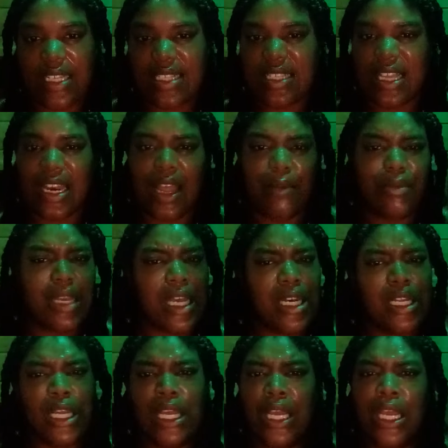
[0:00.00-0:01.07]
He said, I'm
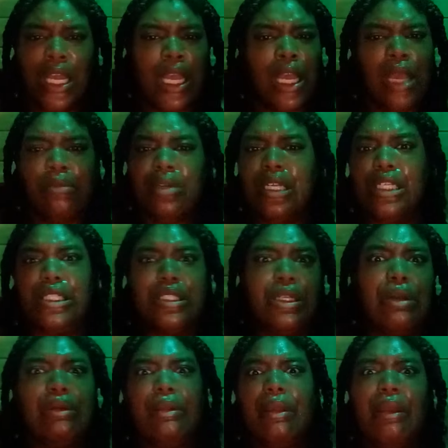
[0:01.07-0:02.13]
gonna, gonna
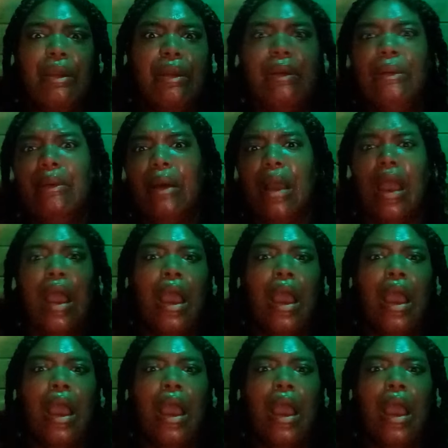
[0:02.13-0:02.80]
shoot you.